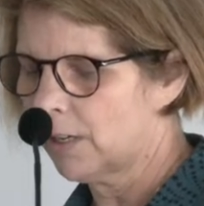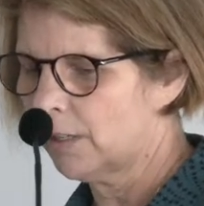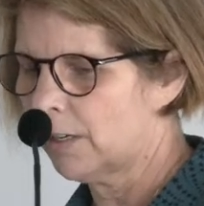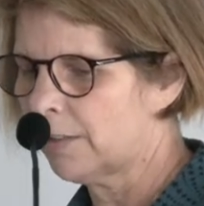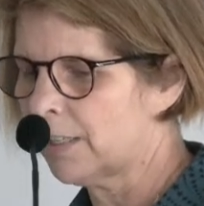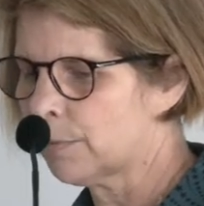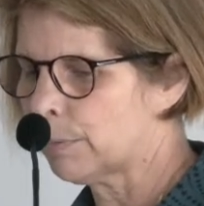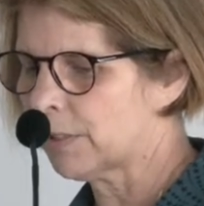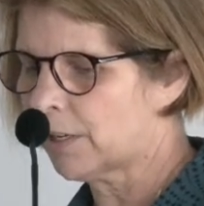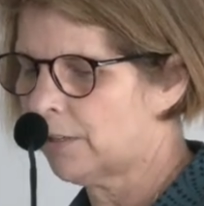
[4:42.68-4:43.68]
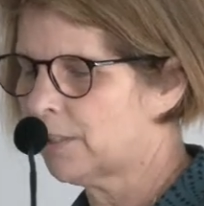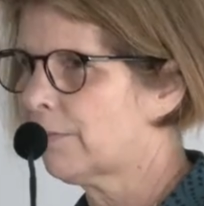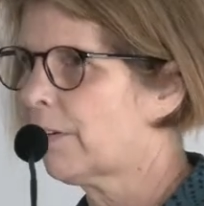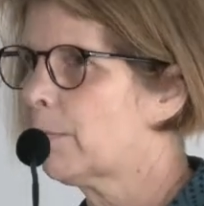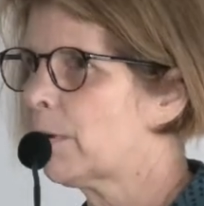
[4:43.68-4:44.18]
you know, these personas are
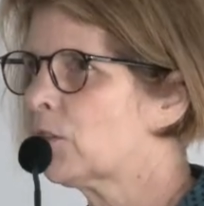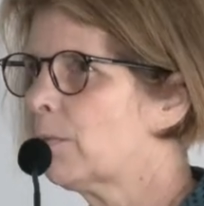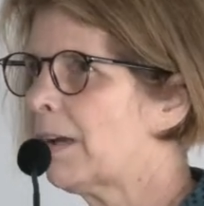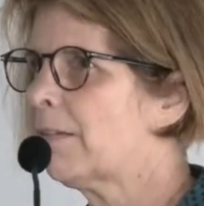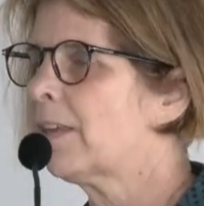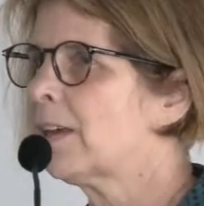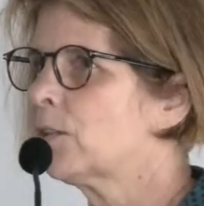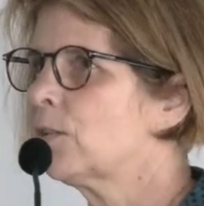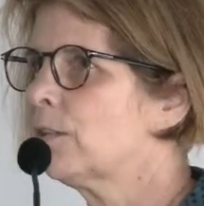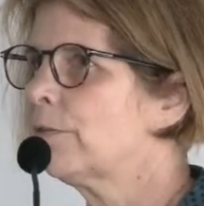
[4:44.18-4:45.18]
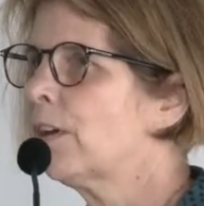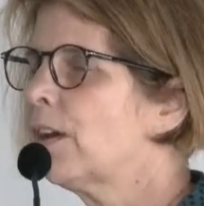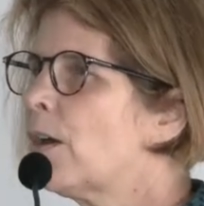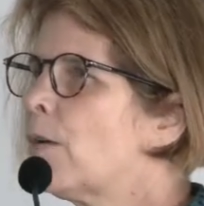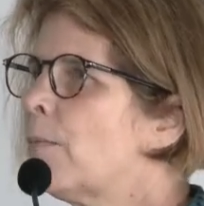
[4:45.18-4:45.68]
very much about their sort
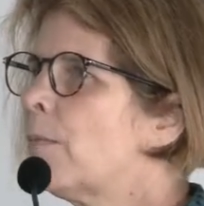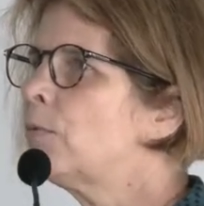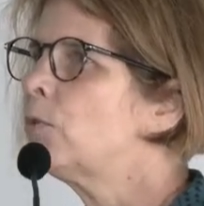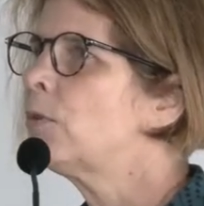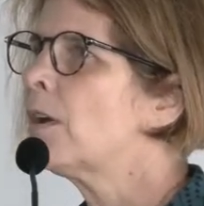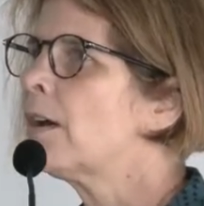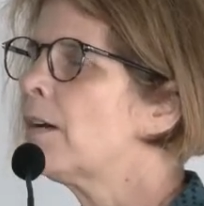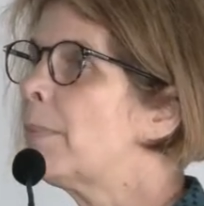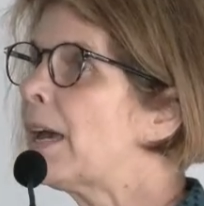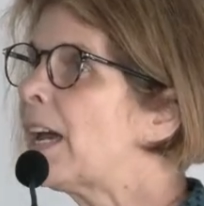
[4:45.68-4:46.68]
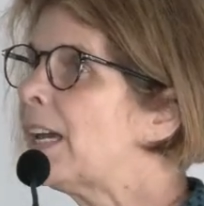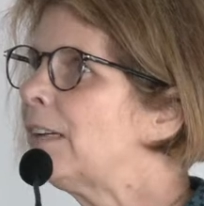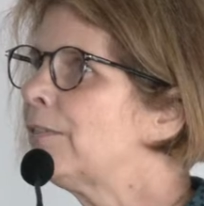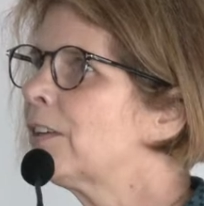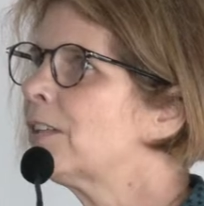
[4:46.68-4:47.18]
of
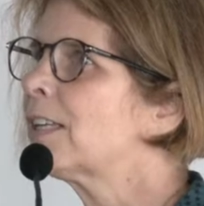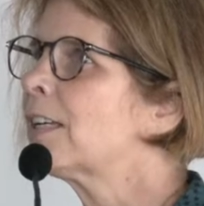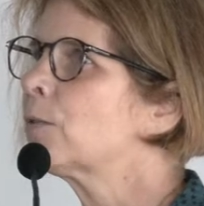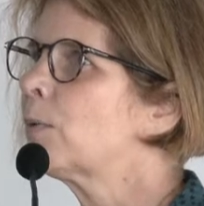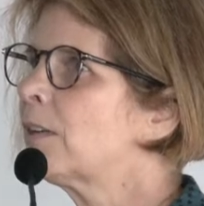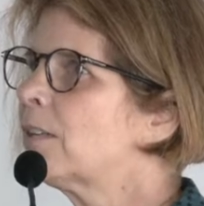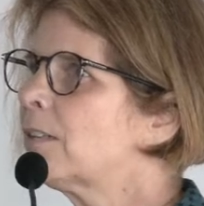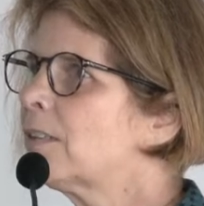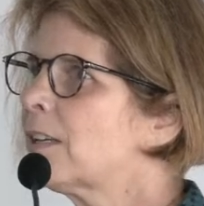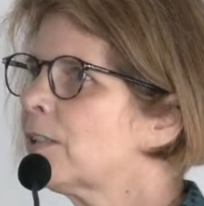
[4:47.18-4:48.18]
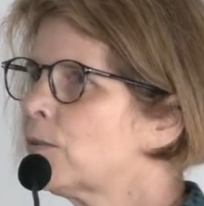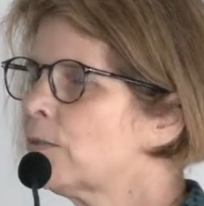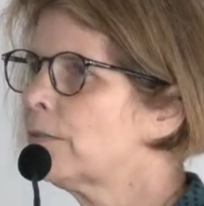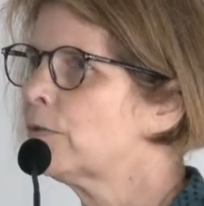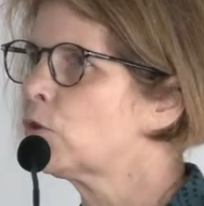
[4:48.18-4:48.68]
behaviours as well as their
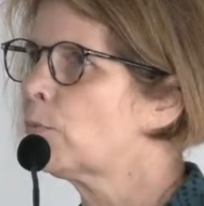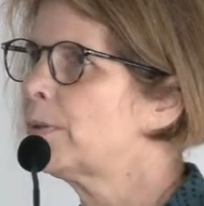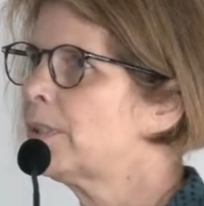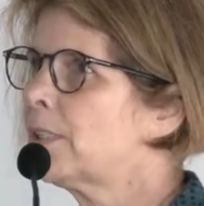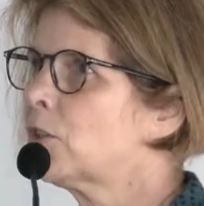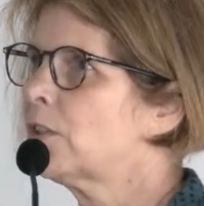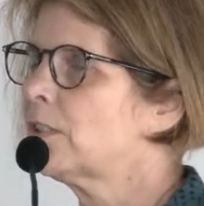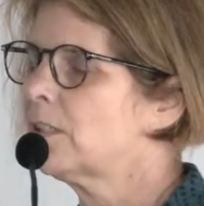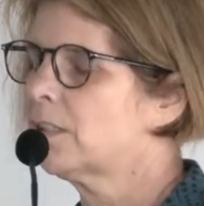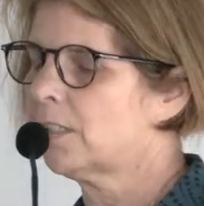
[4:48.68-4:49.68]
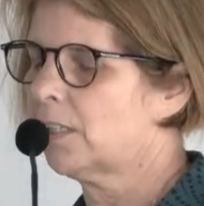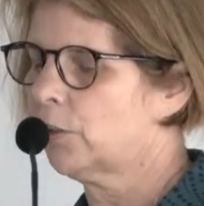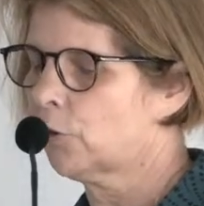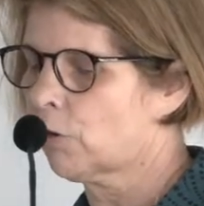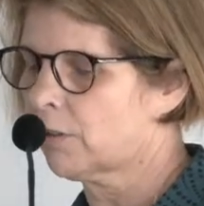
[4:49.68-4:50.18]
sort of job positions and
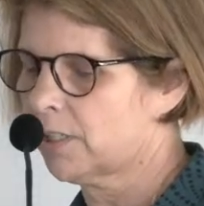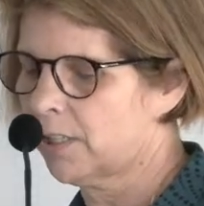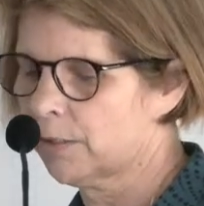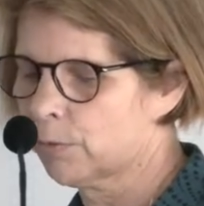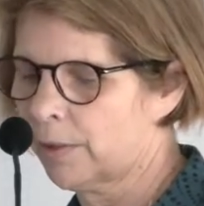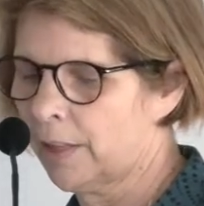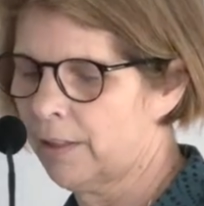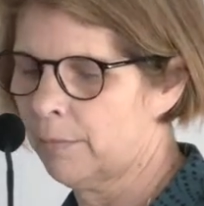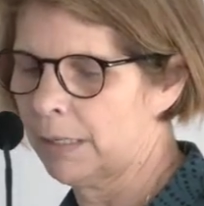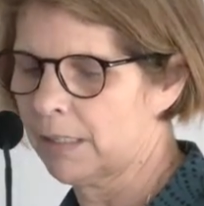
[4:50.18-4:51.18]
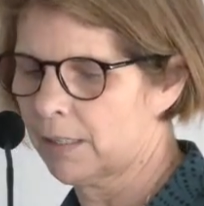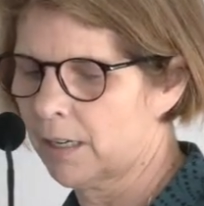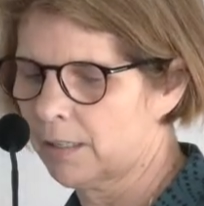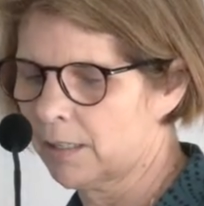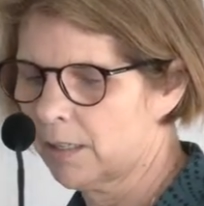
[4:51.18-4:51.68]
seniorities within the
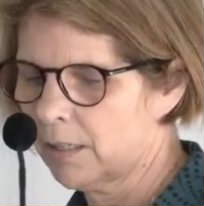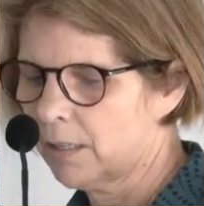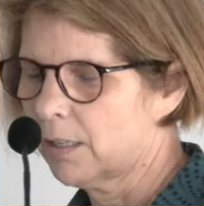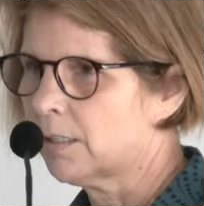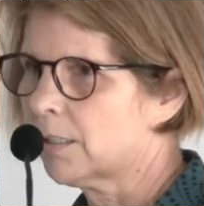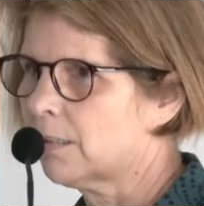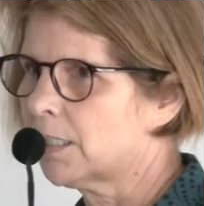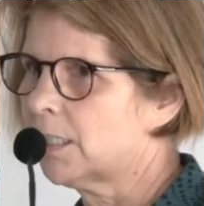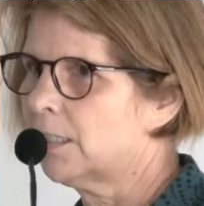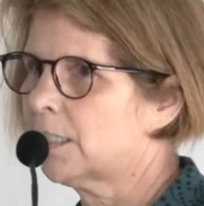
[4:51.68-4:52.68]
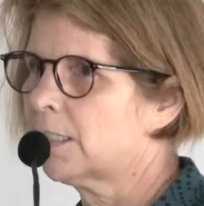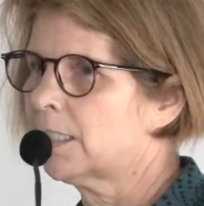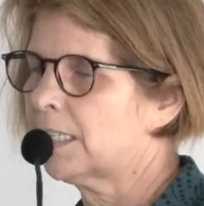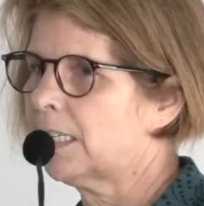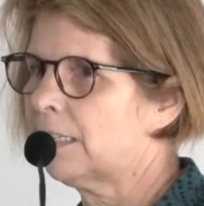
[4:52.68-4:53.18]
business. So Senior
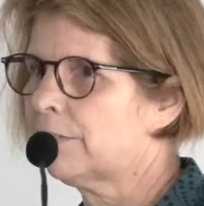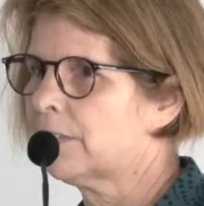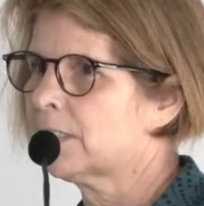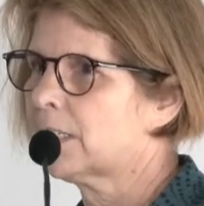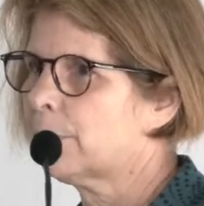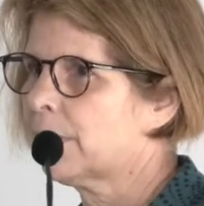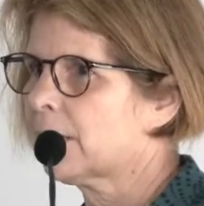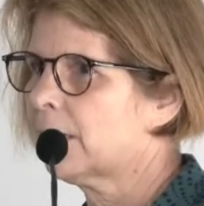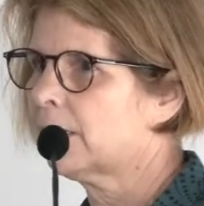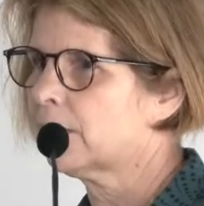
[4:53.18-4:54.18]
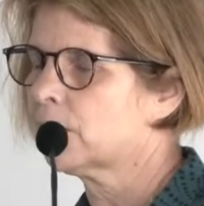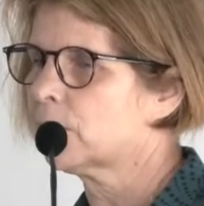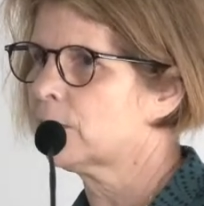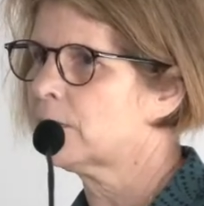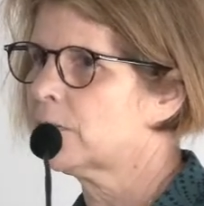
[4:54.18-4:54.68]
Steve is typically the
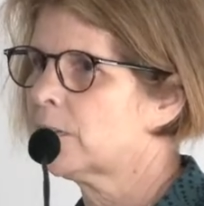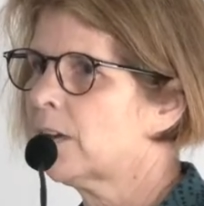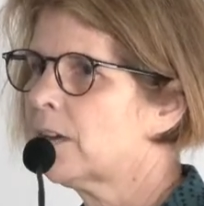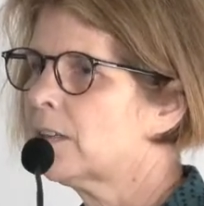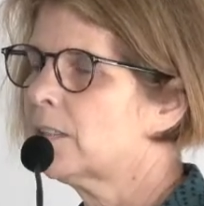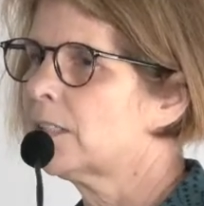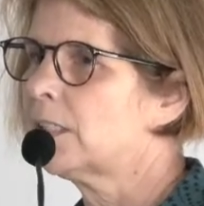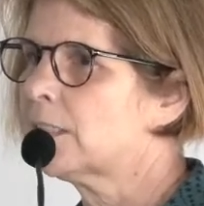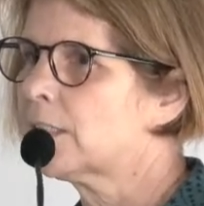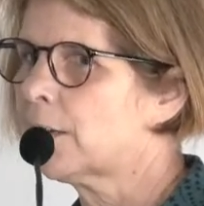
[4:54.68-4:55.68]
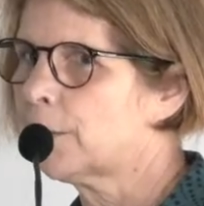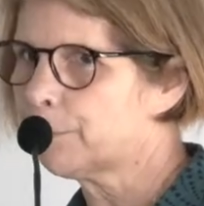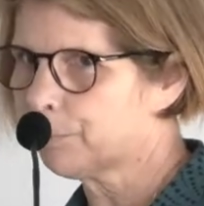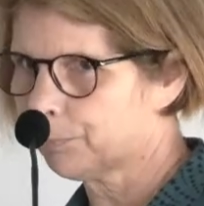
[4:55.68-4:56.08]
sort of CISO,